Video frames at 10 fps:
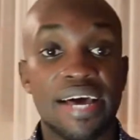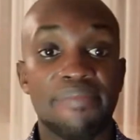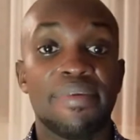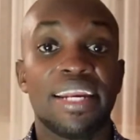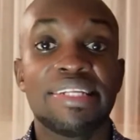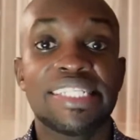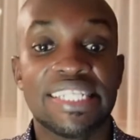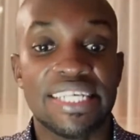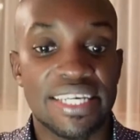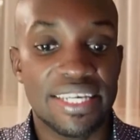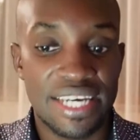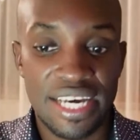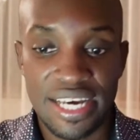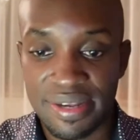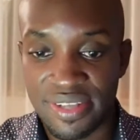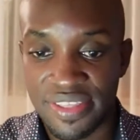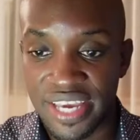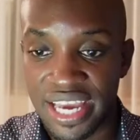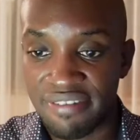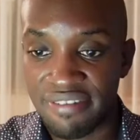Let's see. So I think
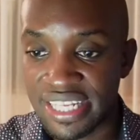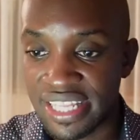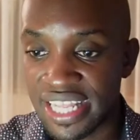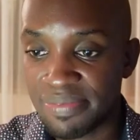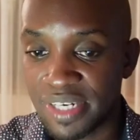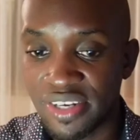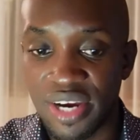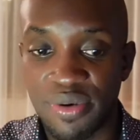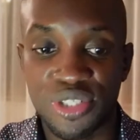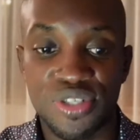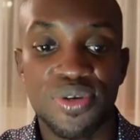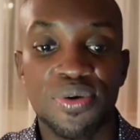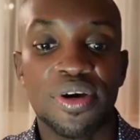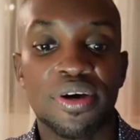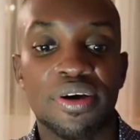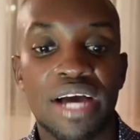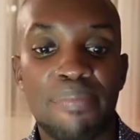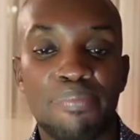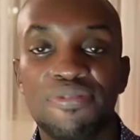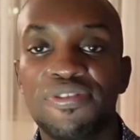I've answered that particular question. So
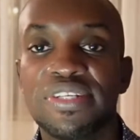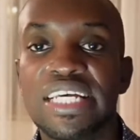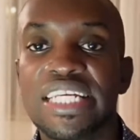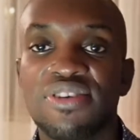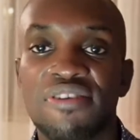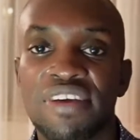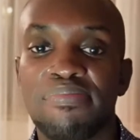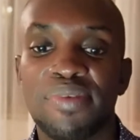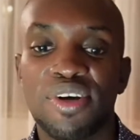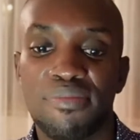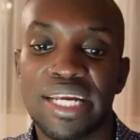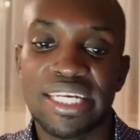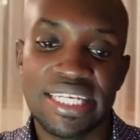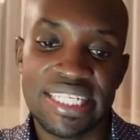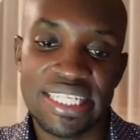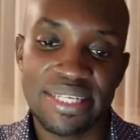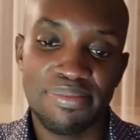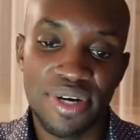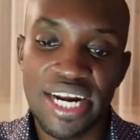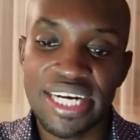approved users and VIP commenters.
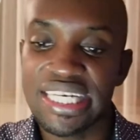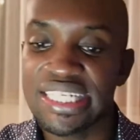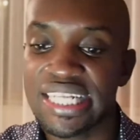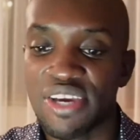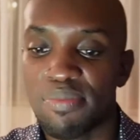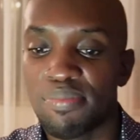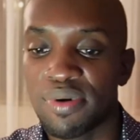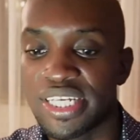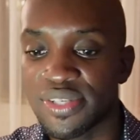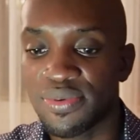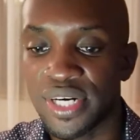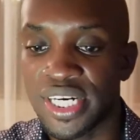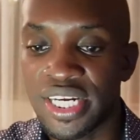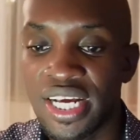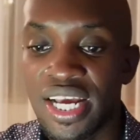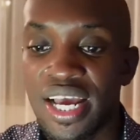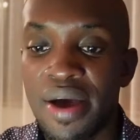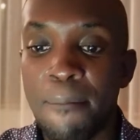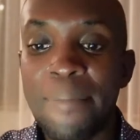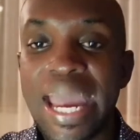Moderators are your police squad.
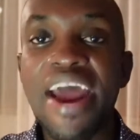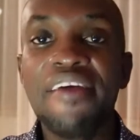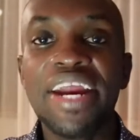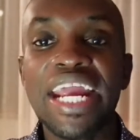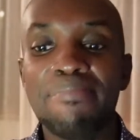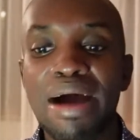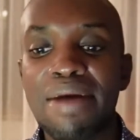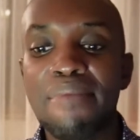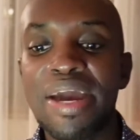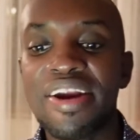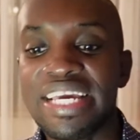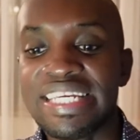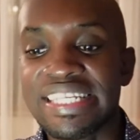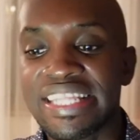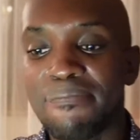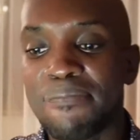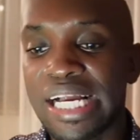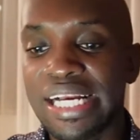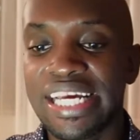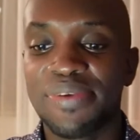Mama Mary is in the
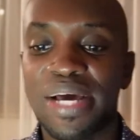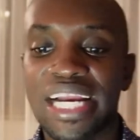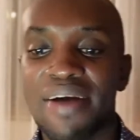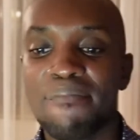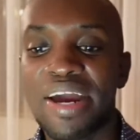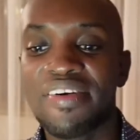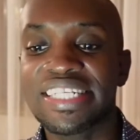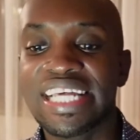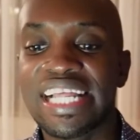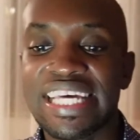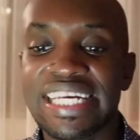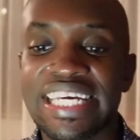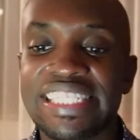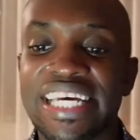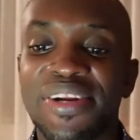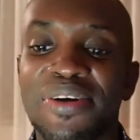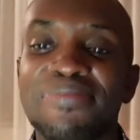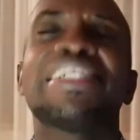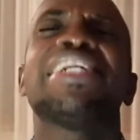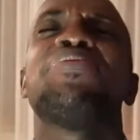building. Welcome, Mary's Health and Kitchen
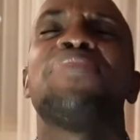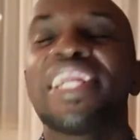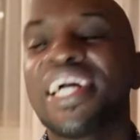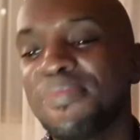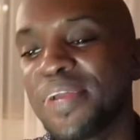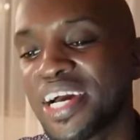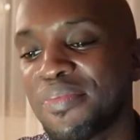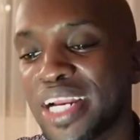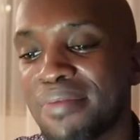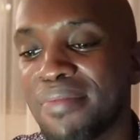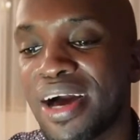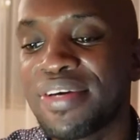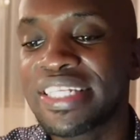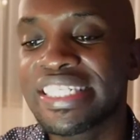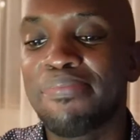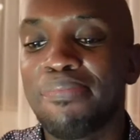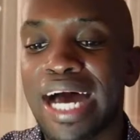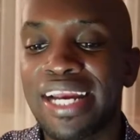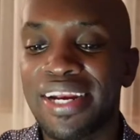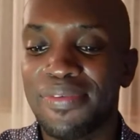Homestead. Welcome, welcome, welcome. How is
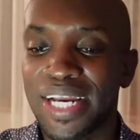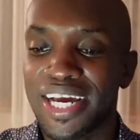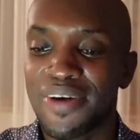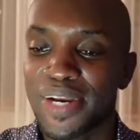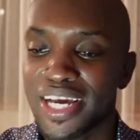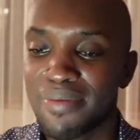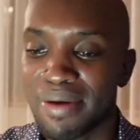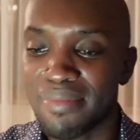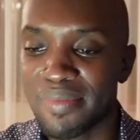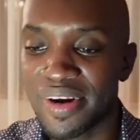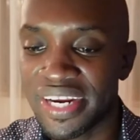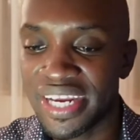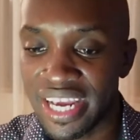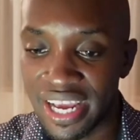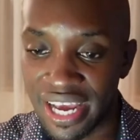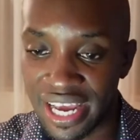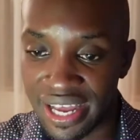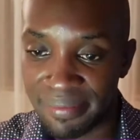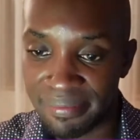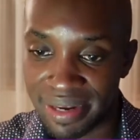Japan? Welcome, welcome, Mama Mary.
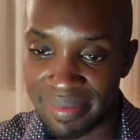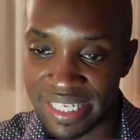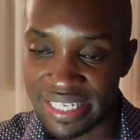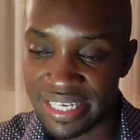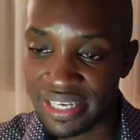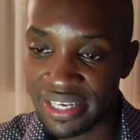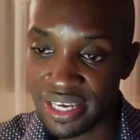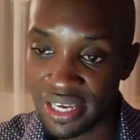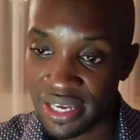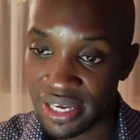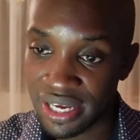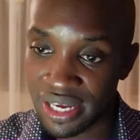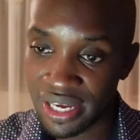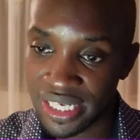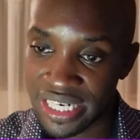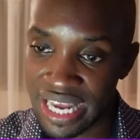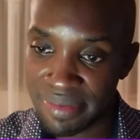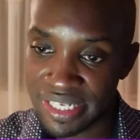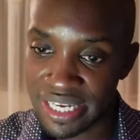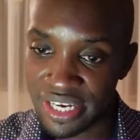Let me see. Did I
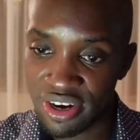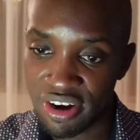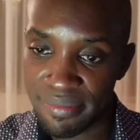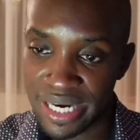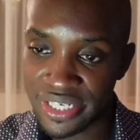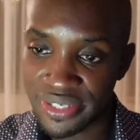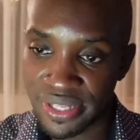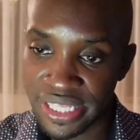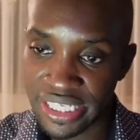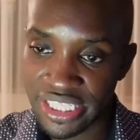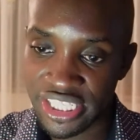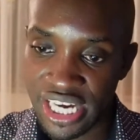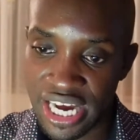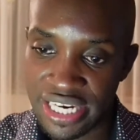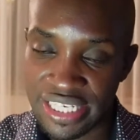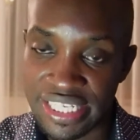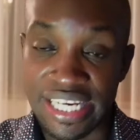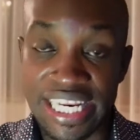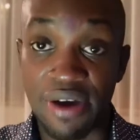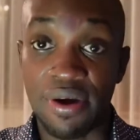miss any comment on the chat?
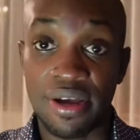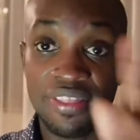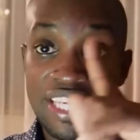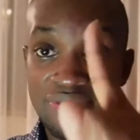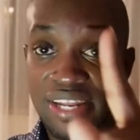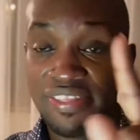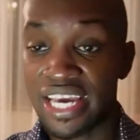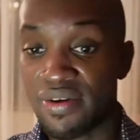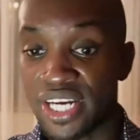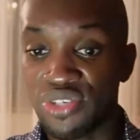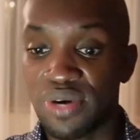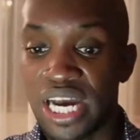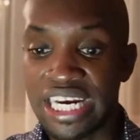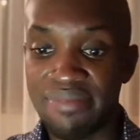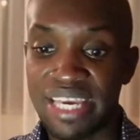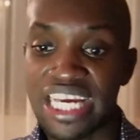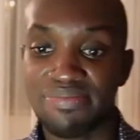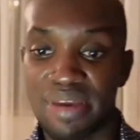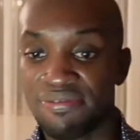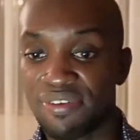Now, there's one thing I want to add. Let me get
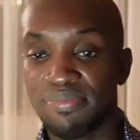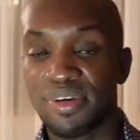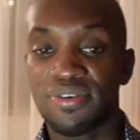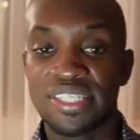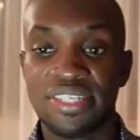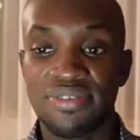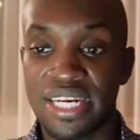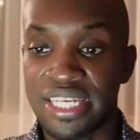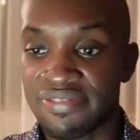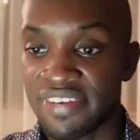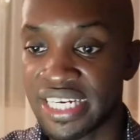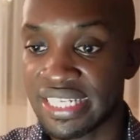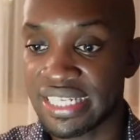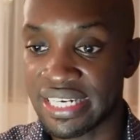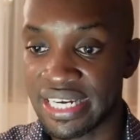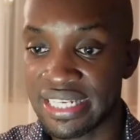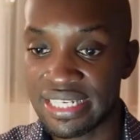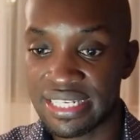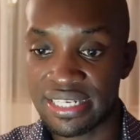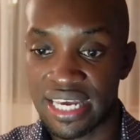my phone because this one is very serious.
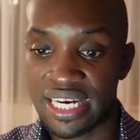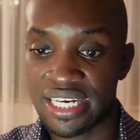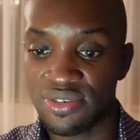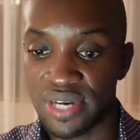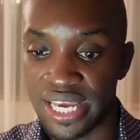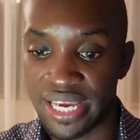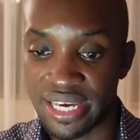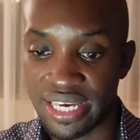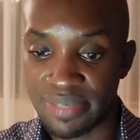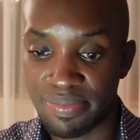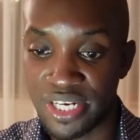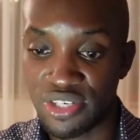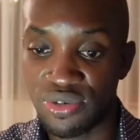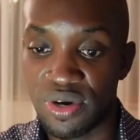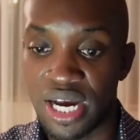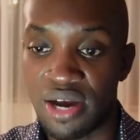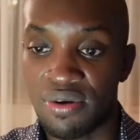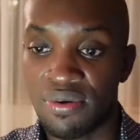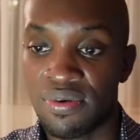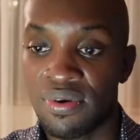I need to like explain to you
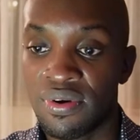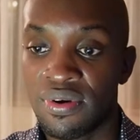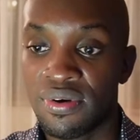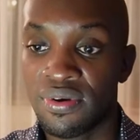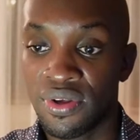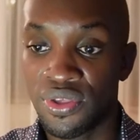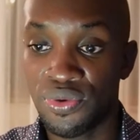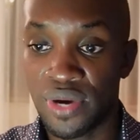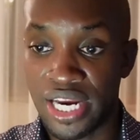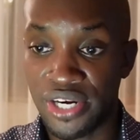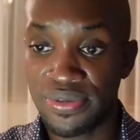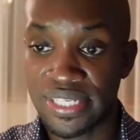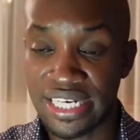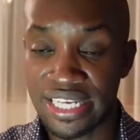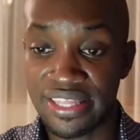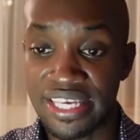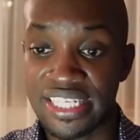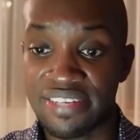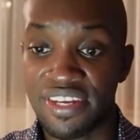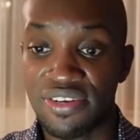how you can do certain things
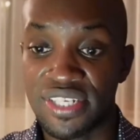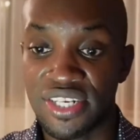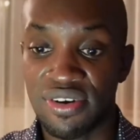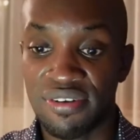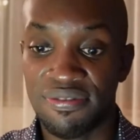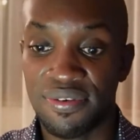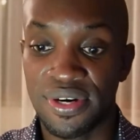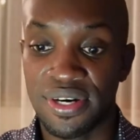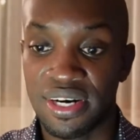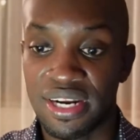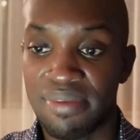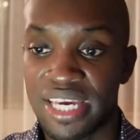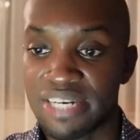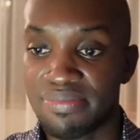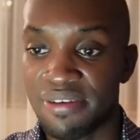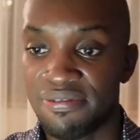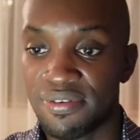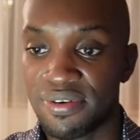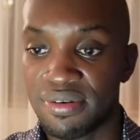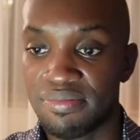even using your phone. Let me get my
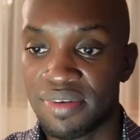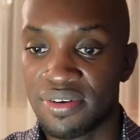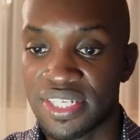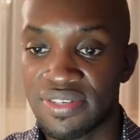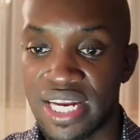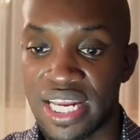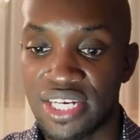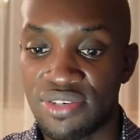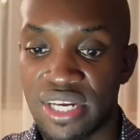phone because this one I need to.